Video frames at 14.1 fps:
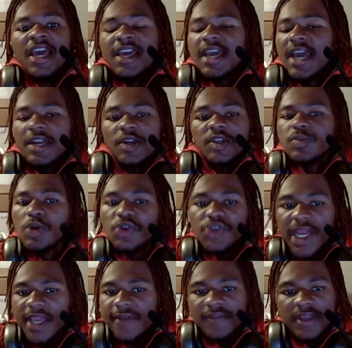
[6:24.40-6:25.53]
And there's more
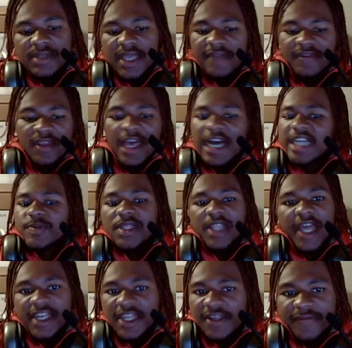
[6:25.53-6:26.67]
dragon flames. I have the cosmic
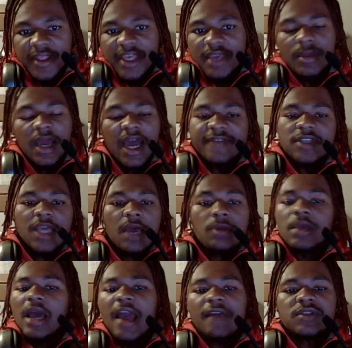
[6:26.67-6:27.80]
lightning flame. I
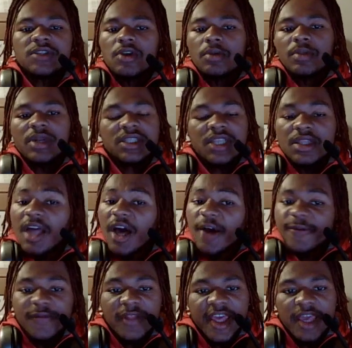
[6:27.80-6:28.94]
have so many, the love
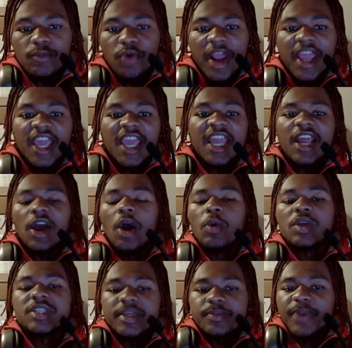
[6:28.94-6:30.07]
flame, right? And it
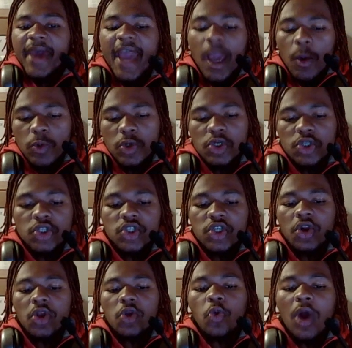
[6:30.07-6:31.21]
always empowers
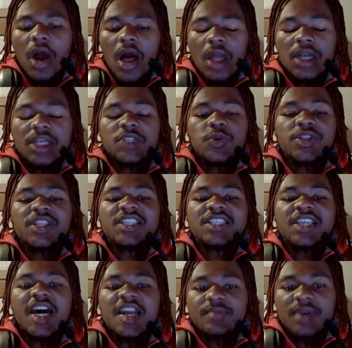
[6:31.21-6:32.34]
certain qualities within
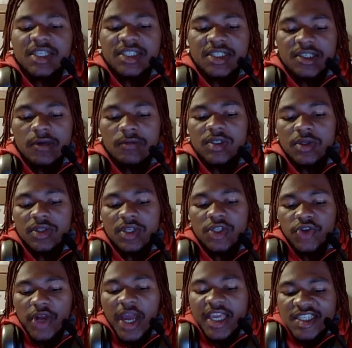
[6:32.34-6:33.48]
inside of myself. So the
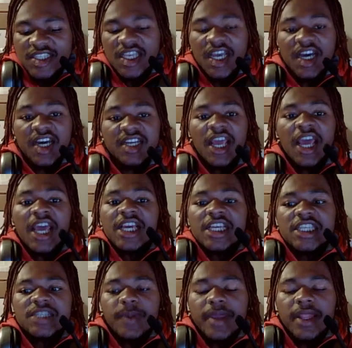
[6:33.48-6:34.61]
dragon side
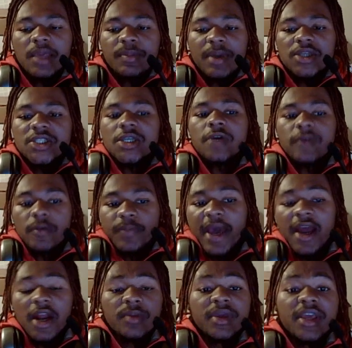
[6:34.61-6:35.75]
is mainly about self
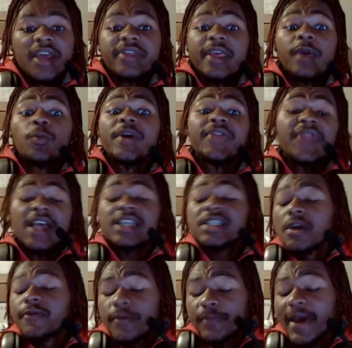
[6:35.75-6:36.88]
empowerment, and then with that
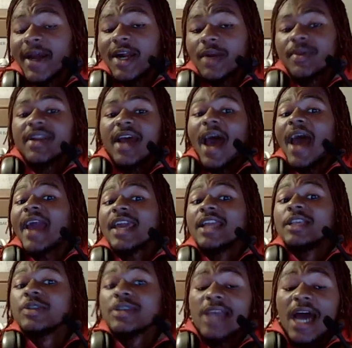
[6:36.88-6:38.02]
self empowerment, I can
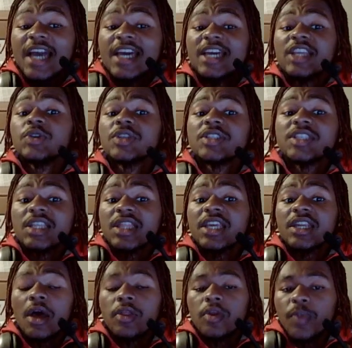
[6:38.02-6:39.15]
use it. I could use it to lead
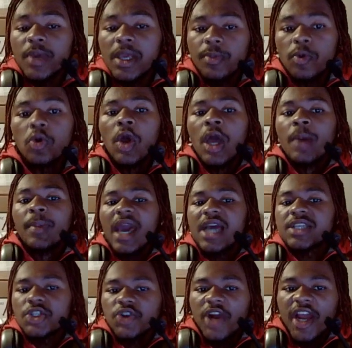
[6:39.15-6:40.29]
other people. But as a
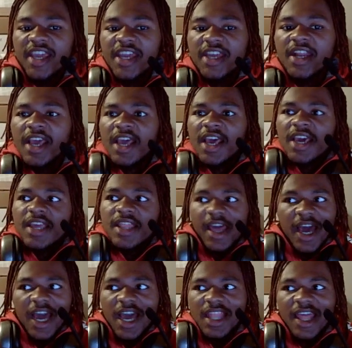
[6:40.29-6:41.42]
dragon,
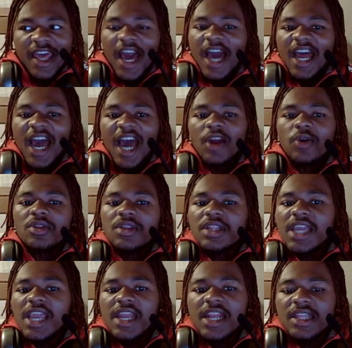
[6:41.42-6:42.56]
I don't
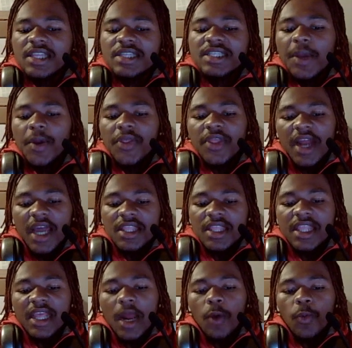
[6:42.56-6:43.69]
lead in the same way
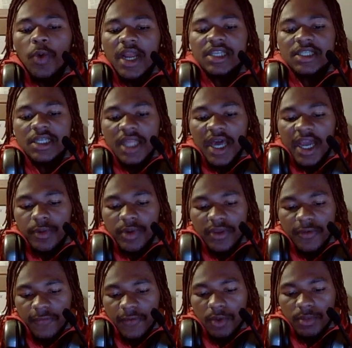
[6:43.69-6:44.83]
that I would as a Lyran. You
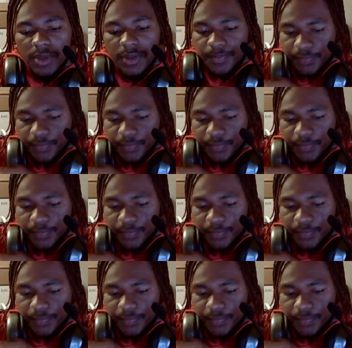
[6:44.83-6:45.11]
feel me?